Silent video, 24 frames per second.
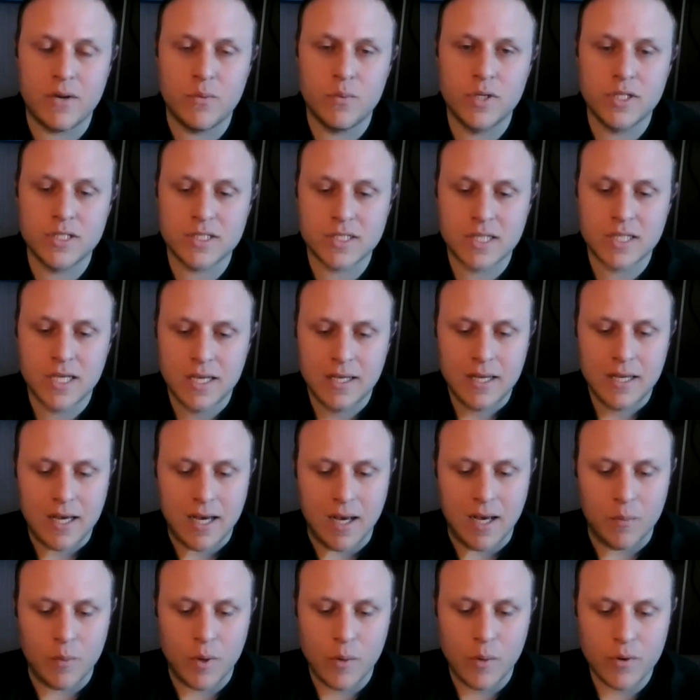It was,
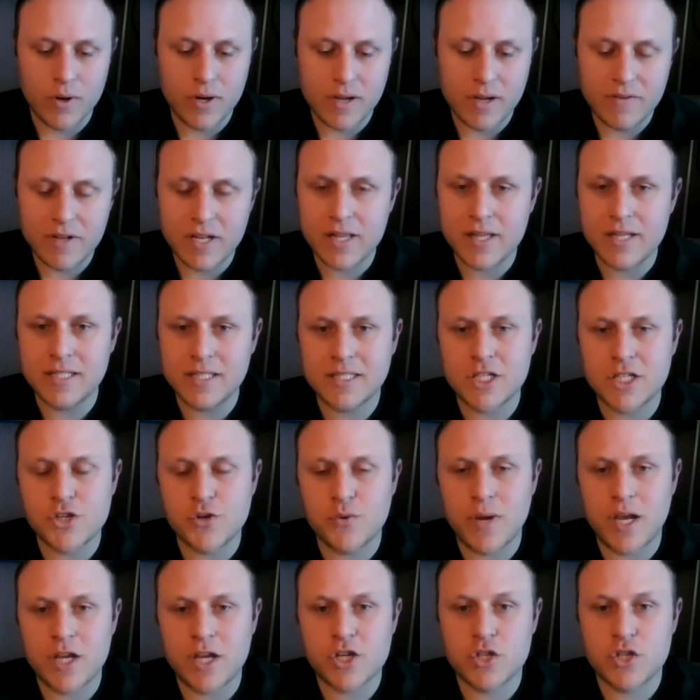we were even in these
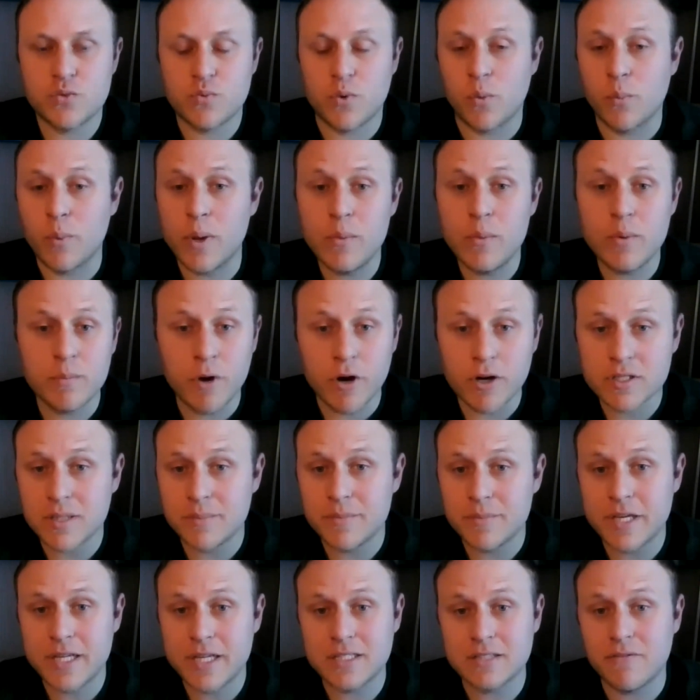situations where we would mark
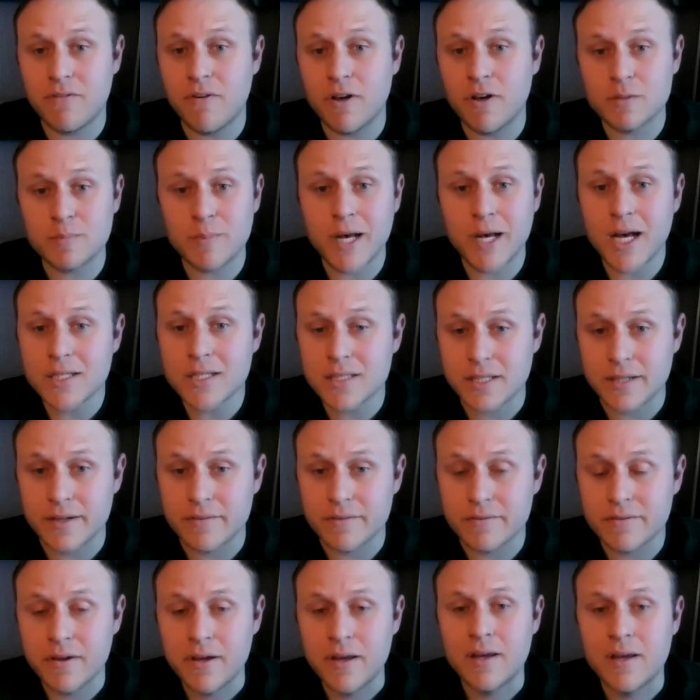something as a false
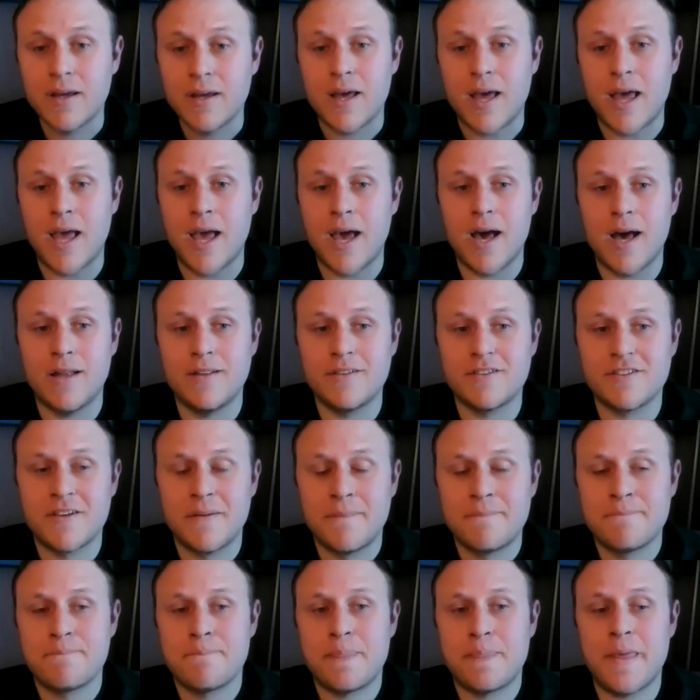positive, and
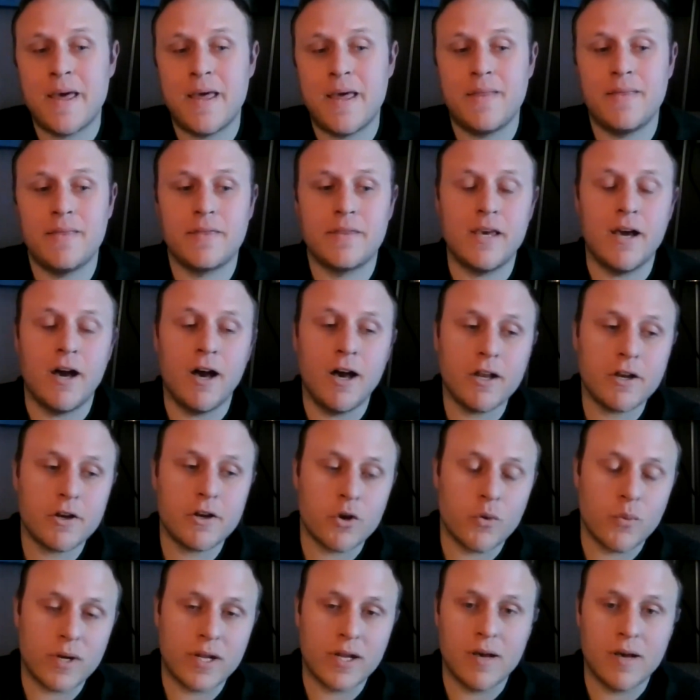then the
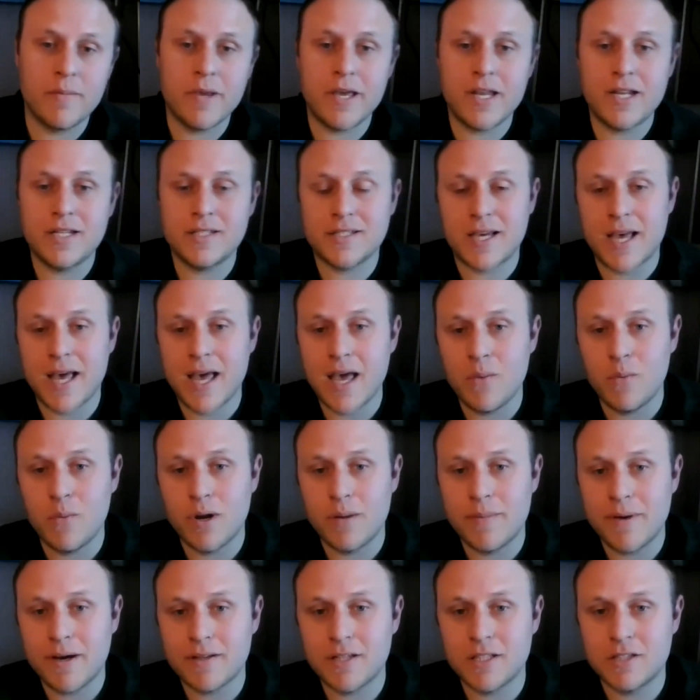auditor would come in and say, hey,
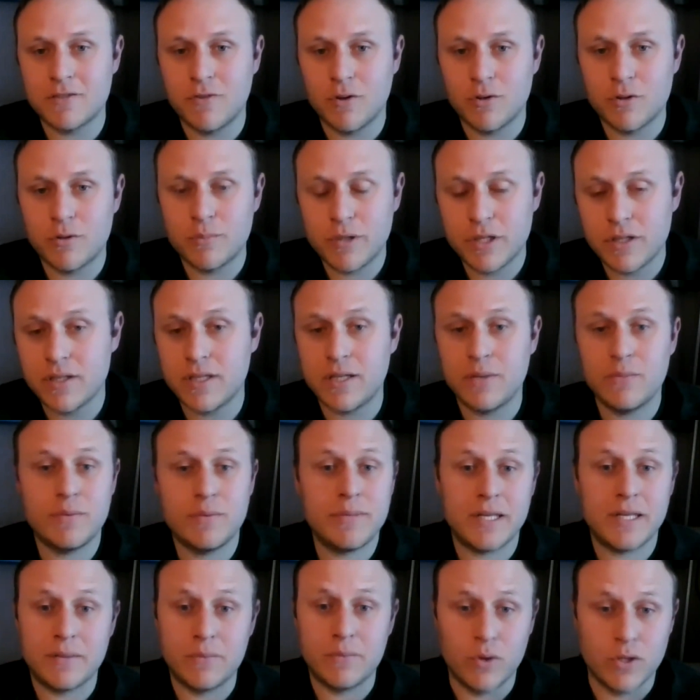what about this vulnerability?
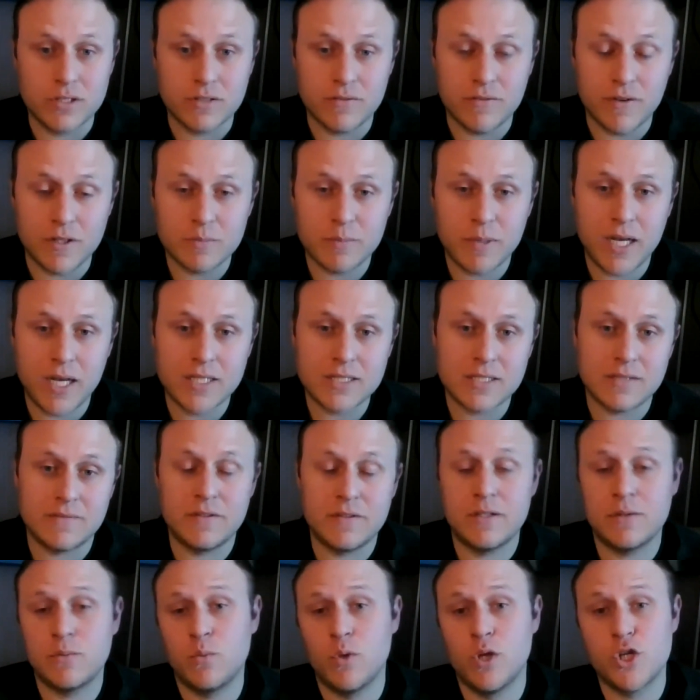Well, it's a false positive.
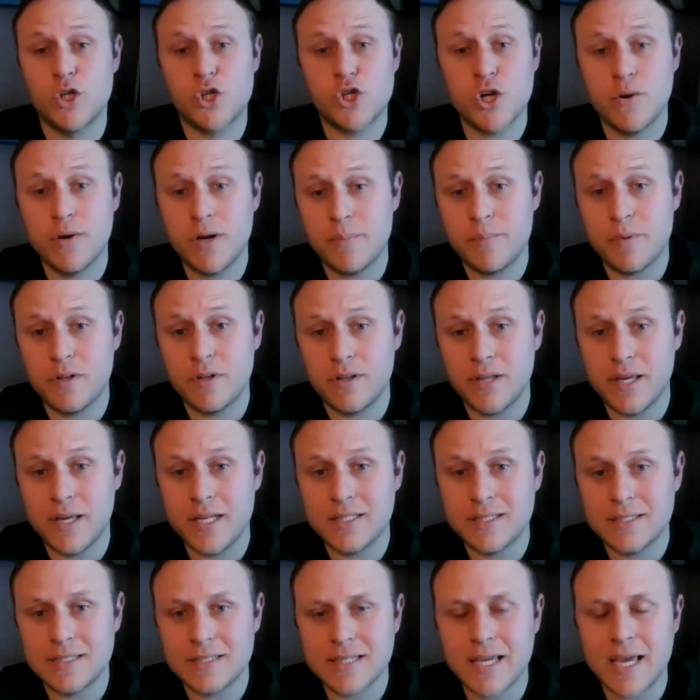Well, it showed up in the
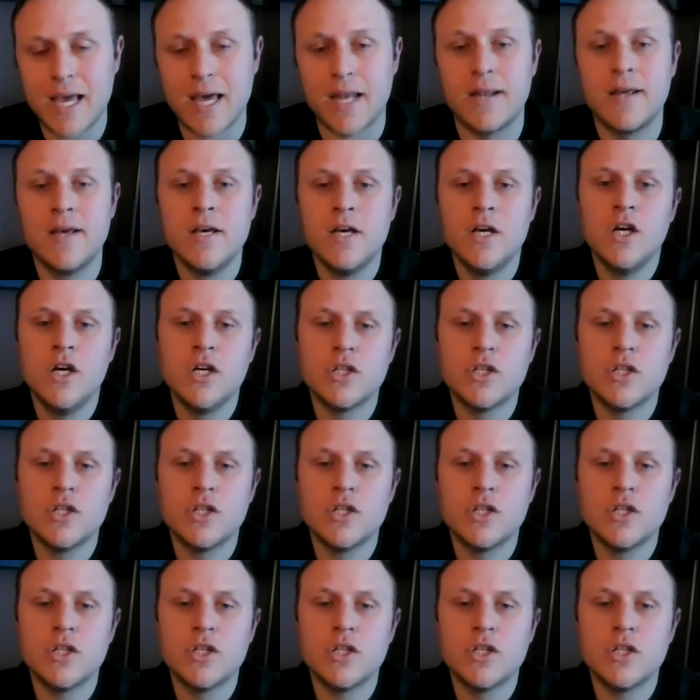latest scan.